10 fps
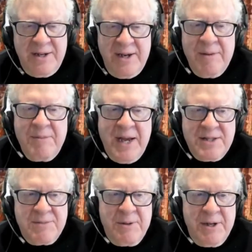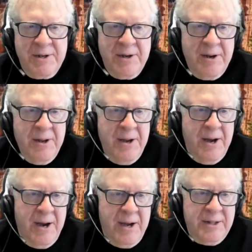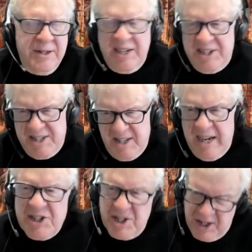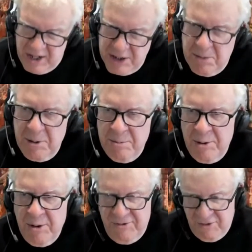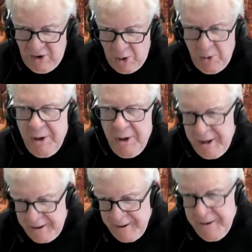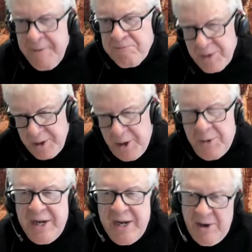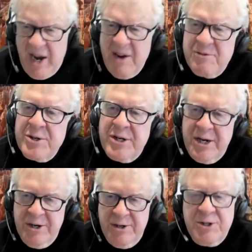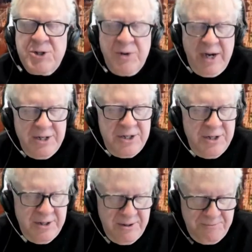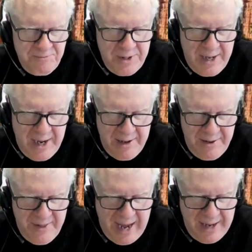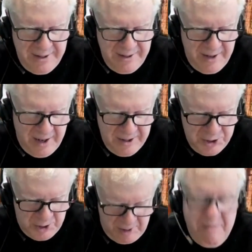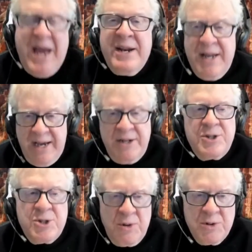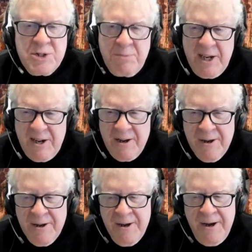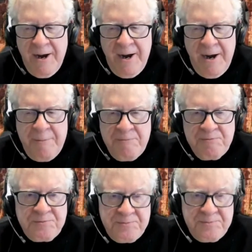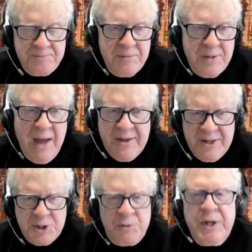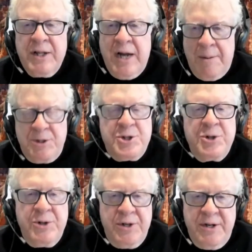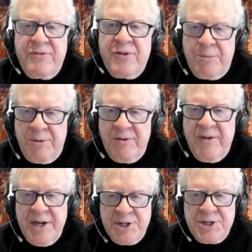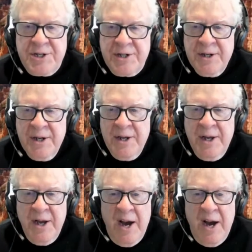you said, Kim, that's been legislation that has been put forward, year after year to try to get that sort of mandated, so to speak. Um, I think there's a real opportunity for prevention.